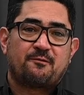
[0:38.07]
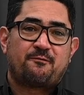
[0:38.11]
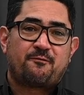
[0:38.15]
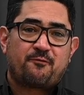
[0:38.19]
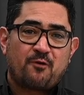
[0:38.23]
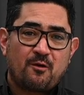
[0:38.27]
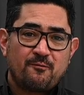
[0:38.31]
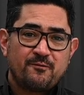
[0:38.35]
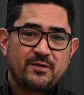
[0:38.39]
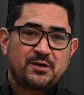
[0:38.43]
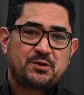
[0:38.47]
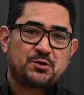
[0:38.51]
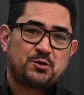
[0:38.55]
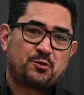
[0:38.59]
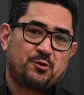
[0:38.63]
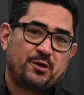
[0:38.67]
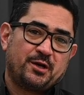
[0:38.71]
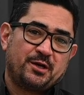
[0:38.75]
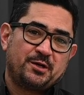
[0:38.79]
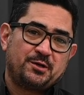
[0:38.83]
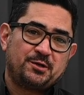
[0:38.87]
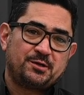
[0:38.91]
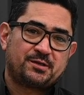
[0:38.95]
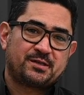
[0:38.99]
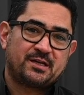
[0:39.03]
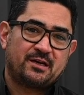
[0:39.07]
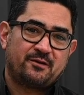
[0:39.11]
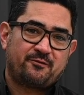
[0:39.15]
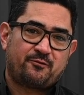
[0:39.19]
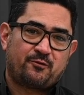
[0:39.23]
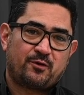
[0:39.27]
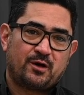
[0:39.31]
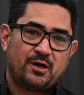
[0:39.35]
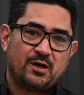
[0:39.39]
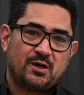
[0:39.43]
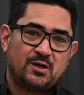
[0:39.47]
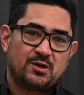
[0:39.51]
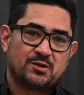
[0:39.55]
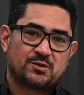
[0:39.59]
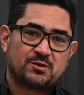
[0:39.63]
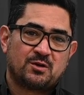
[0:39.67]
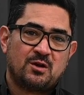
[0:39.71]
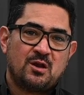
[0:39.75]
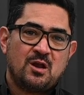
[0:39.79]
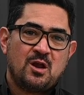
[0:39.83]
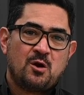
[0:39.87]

from Victoria and New South Wales.